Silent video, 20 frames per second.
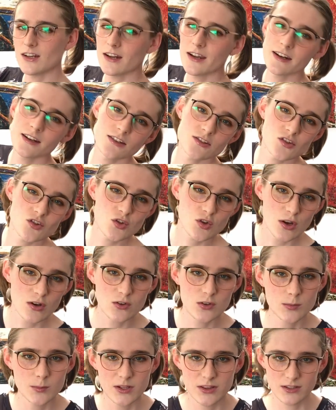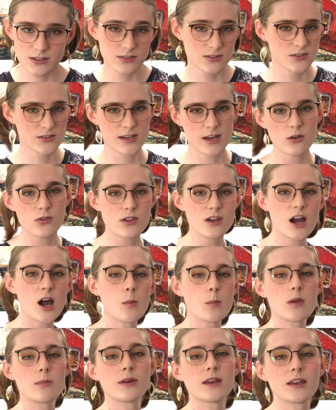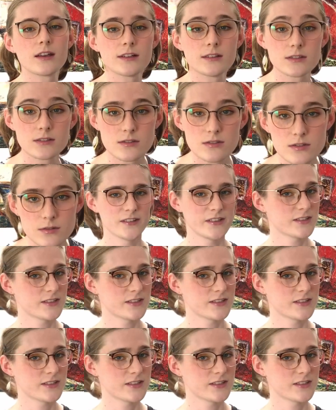ladies and gentlemen, this is how the army begins.